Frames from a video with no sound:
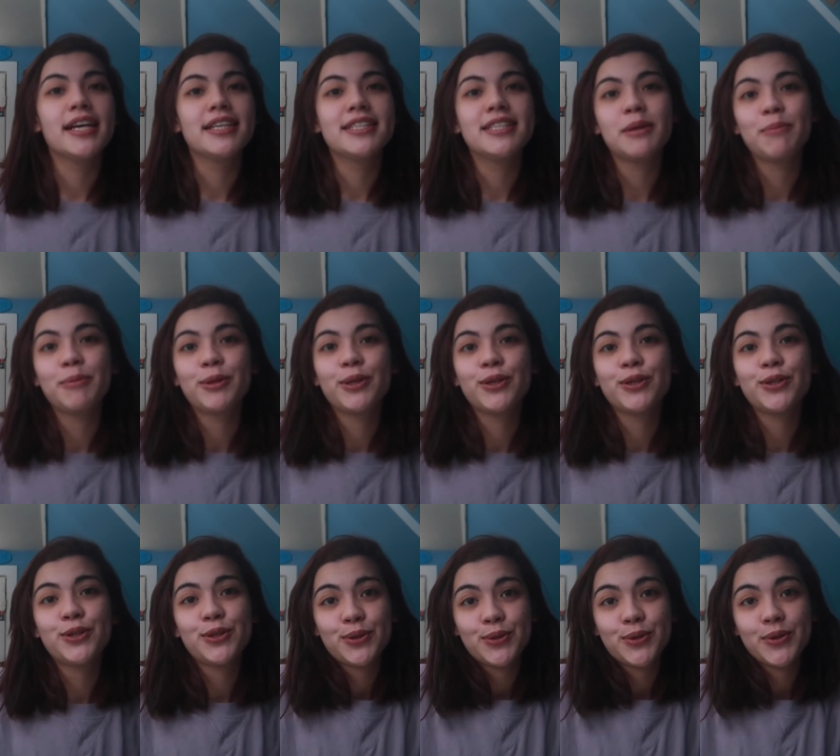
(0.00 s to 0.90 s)
similar
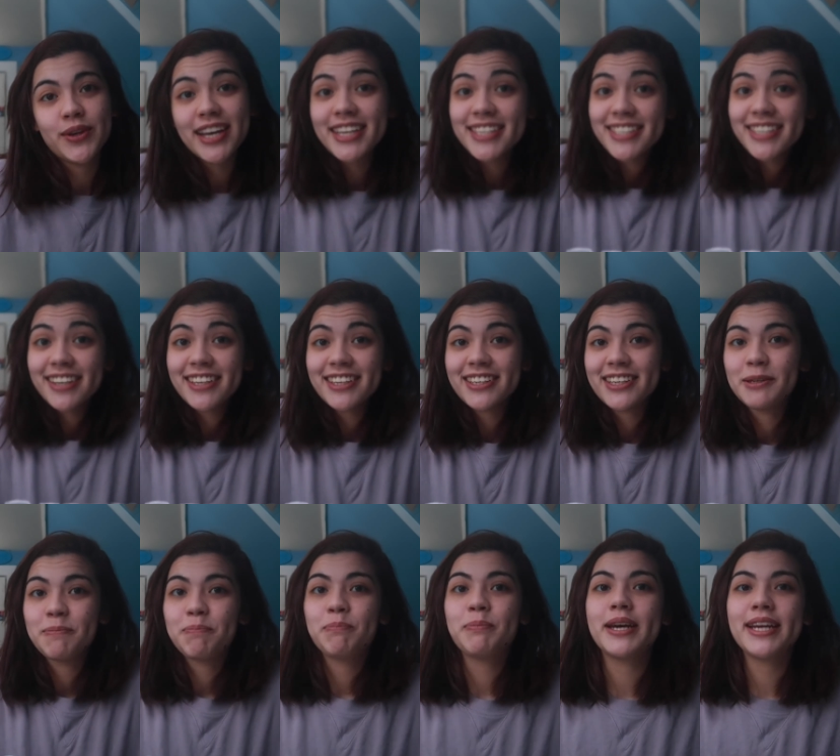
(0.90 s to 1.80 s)
to a
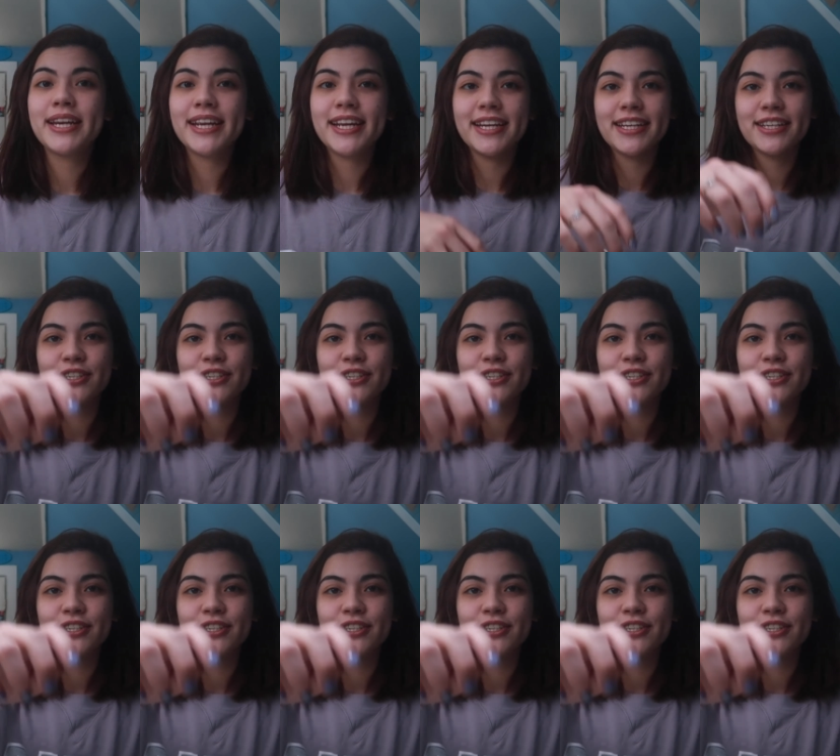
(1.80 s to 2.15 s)
succulent, but it